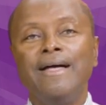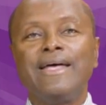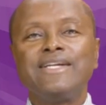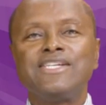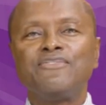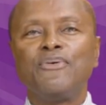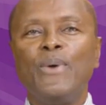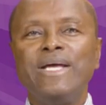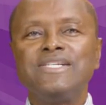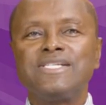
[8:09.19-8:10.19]
That's it for
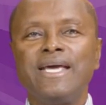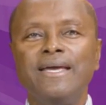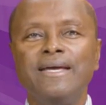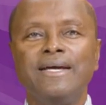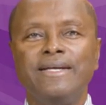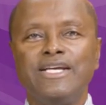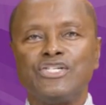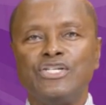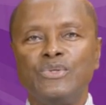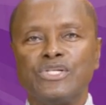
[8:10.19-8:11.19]
Wednesday.
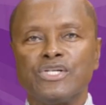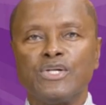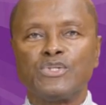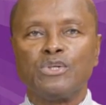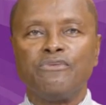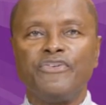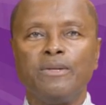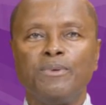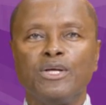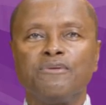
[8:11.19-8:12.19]
Nation News is also
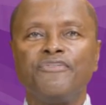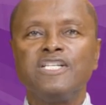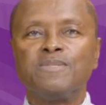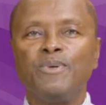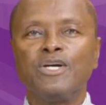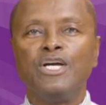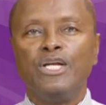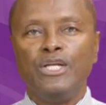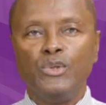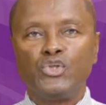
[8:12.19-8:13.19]
available on Facebook,
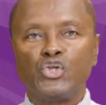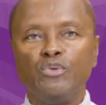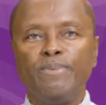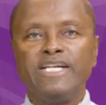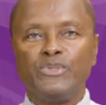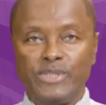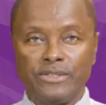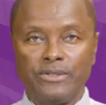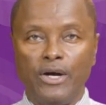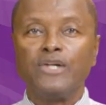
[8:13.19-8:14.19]
YouTube, and
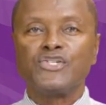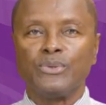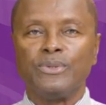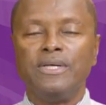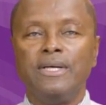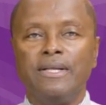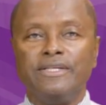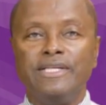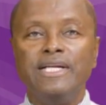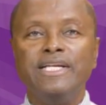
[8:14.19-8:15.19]
Twitter. Also,
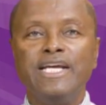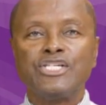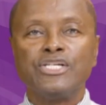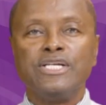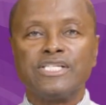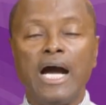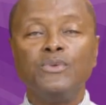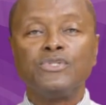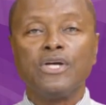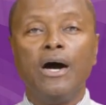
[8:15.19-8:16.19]
the Daily Nation is
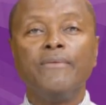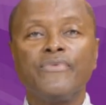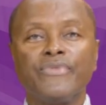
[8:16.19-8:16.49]
out on